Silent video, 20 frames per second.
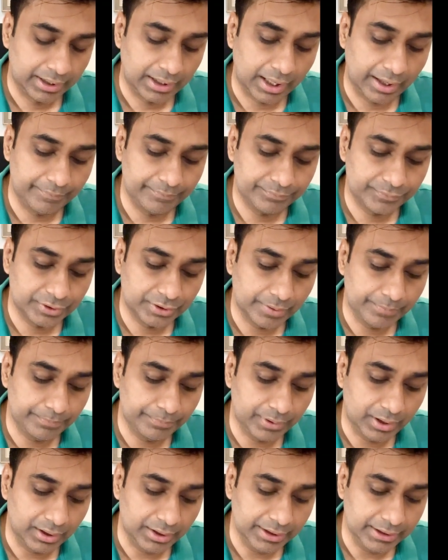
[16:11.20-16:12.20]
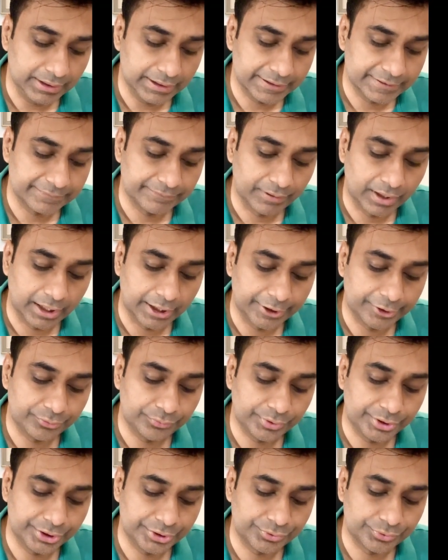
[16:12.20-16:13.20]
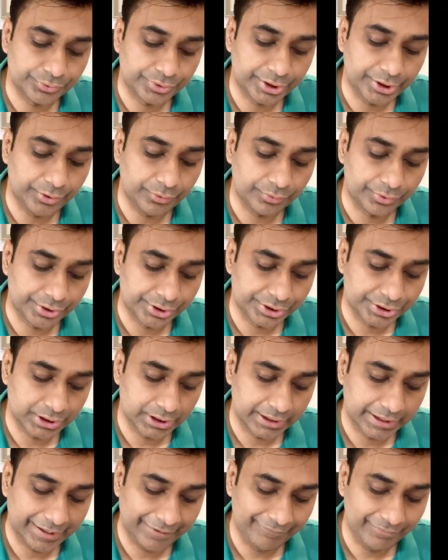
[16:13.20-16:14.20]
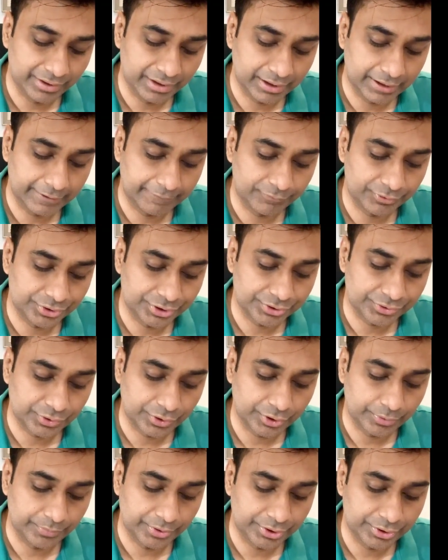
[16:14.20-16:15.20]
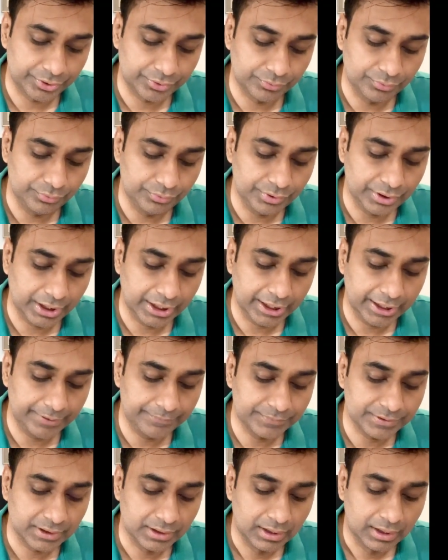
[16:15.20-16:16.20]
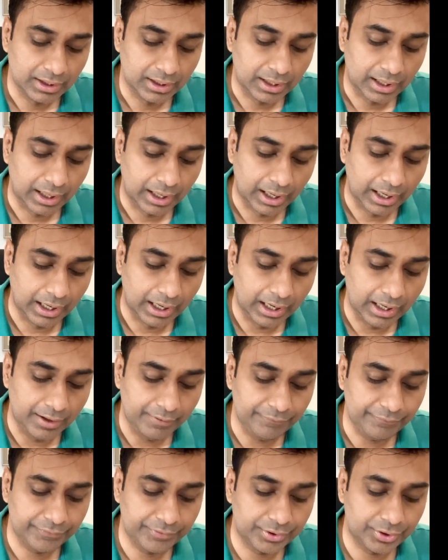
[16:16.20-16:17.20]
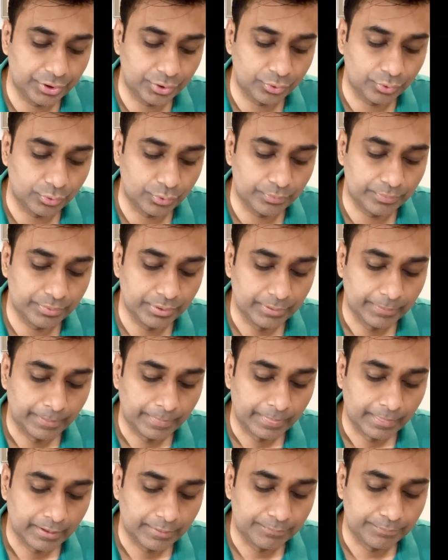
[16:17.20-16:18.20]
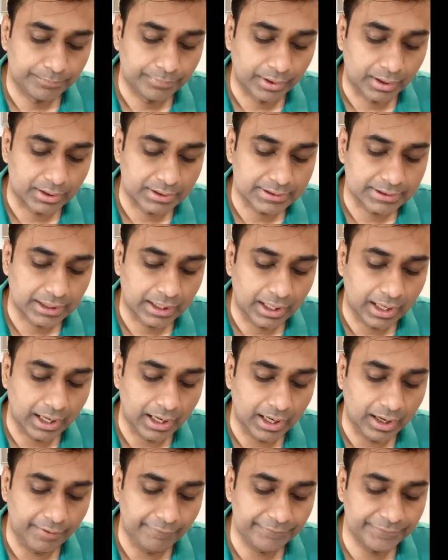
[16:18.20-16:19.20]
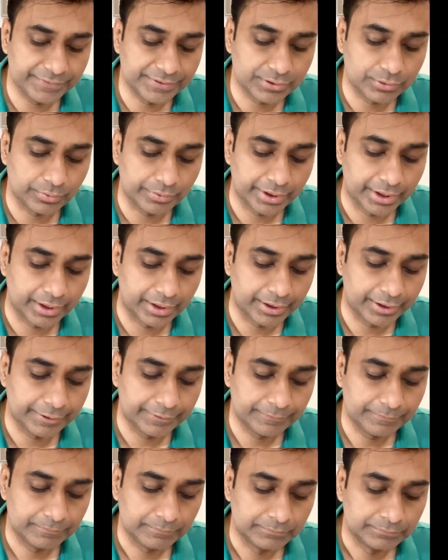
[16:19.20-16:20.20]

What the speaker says: And I'm going to plug in this value into the original dividend, which is going to be 2 times half cube plus half square